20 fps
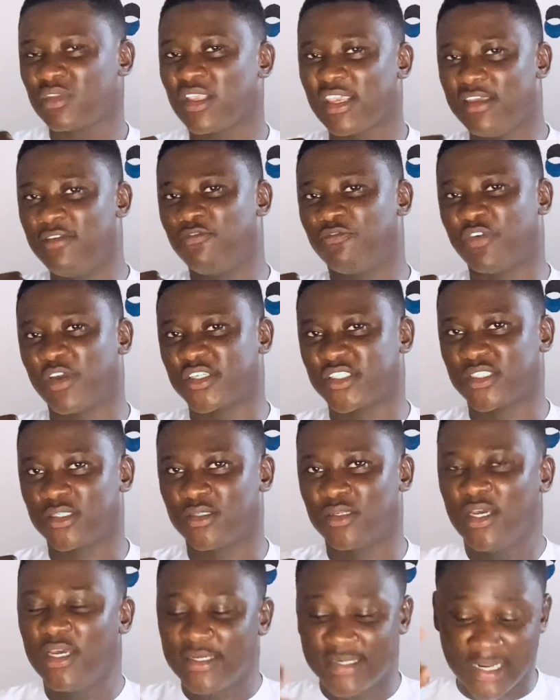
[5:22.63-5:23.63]
infection.
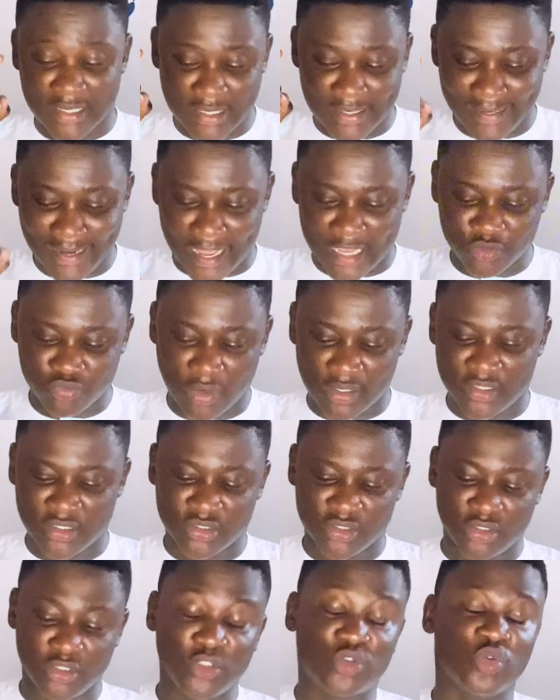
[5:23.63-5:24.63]
Then the last one
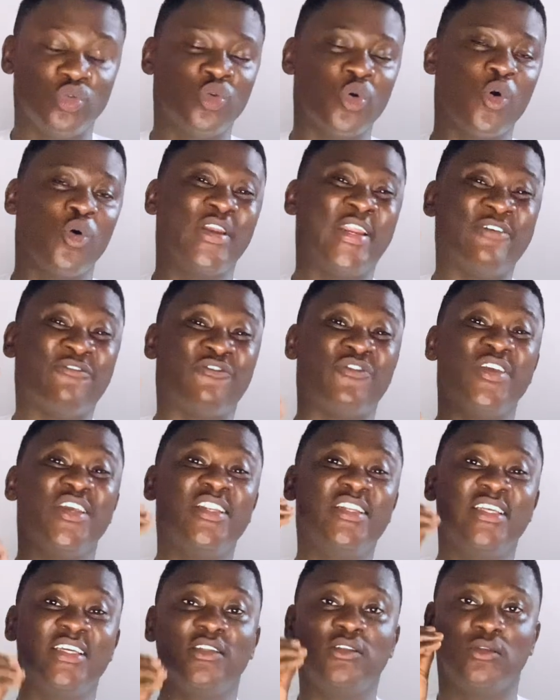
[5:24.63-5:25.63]
is you need to know the
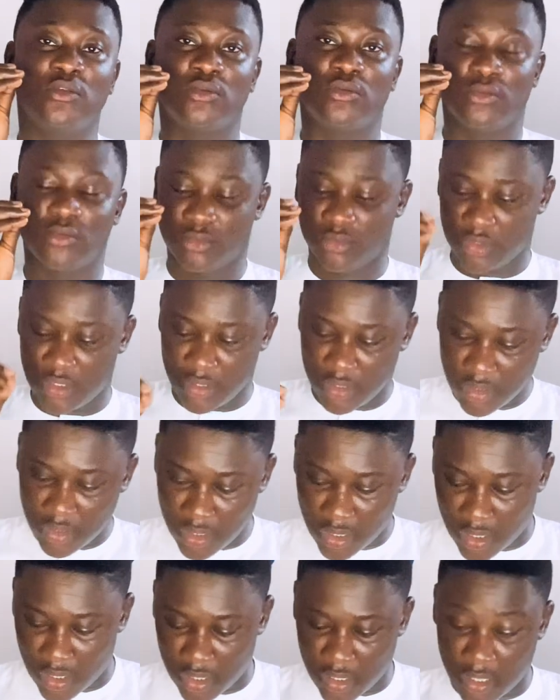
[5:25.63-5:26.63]
feeding
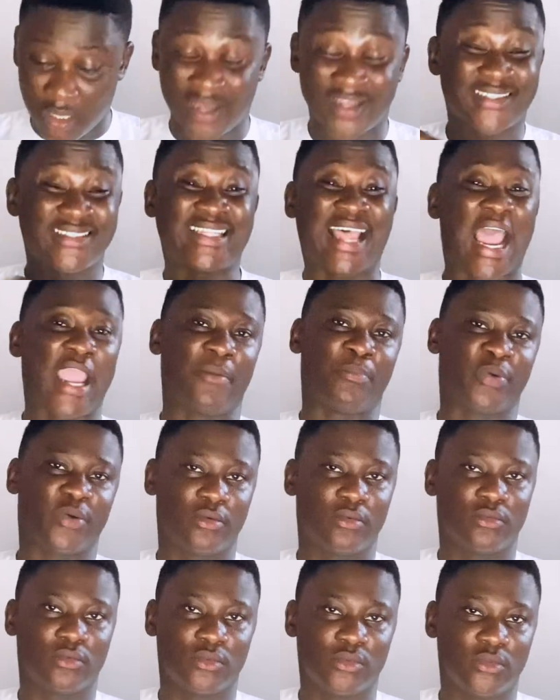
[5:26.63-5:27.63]
type.
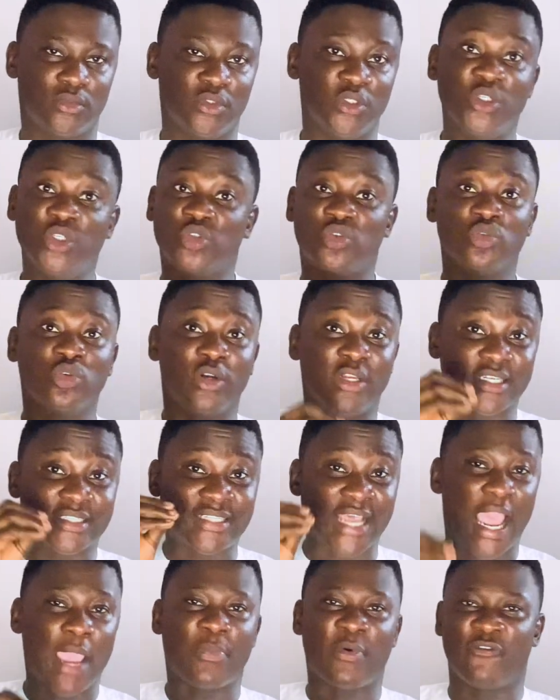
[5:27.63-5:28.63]
You need to know the
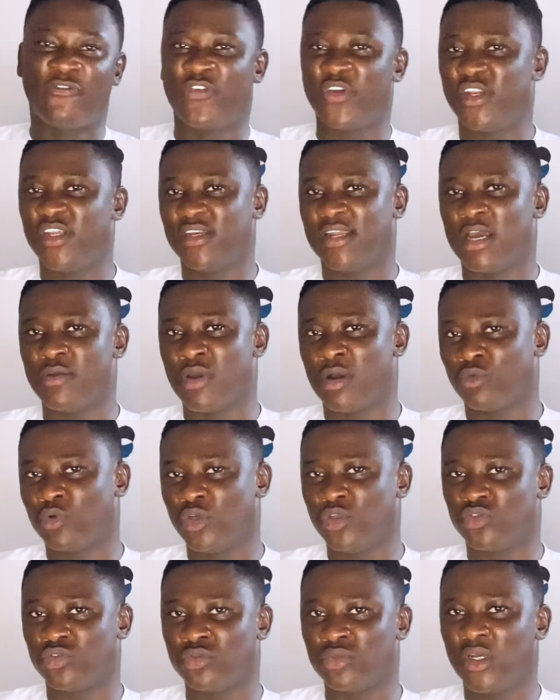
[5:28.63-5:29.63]
type of feeding that you are
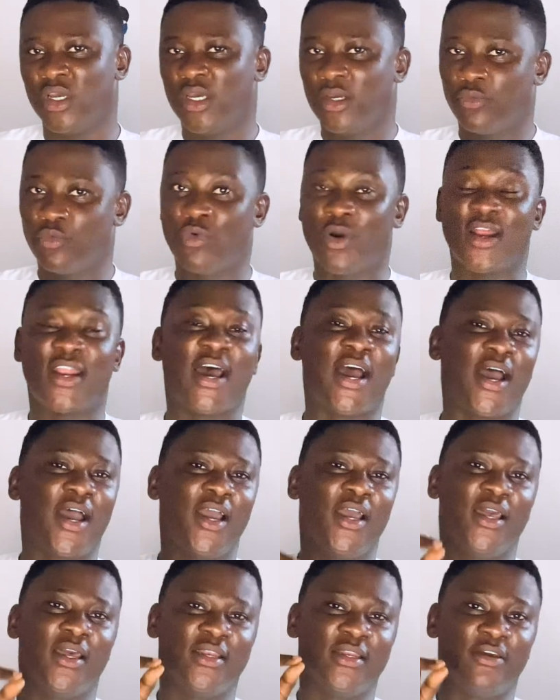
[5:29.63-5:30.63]
going to,
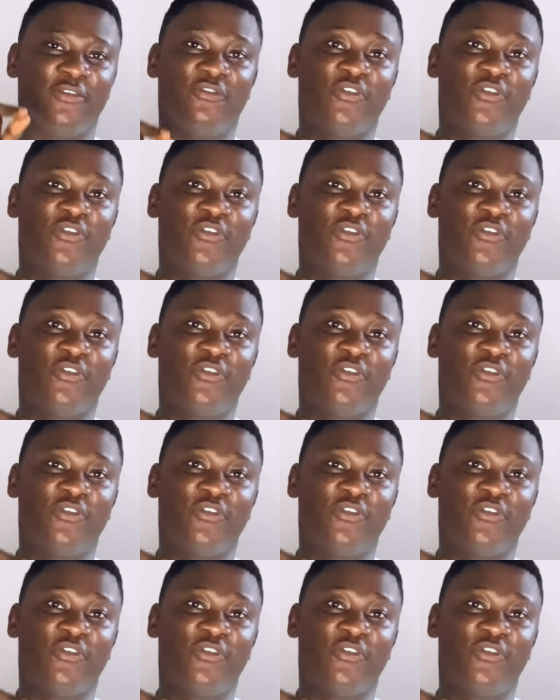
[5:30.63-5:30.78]
whether the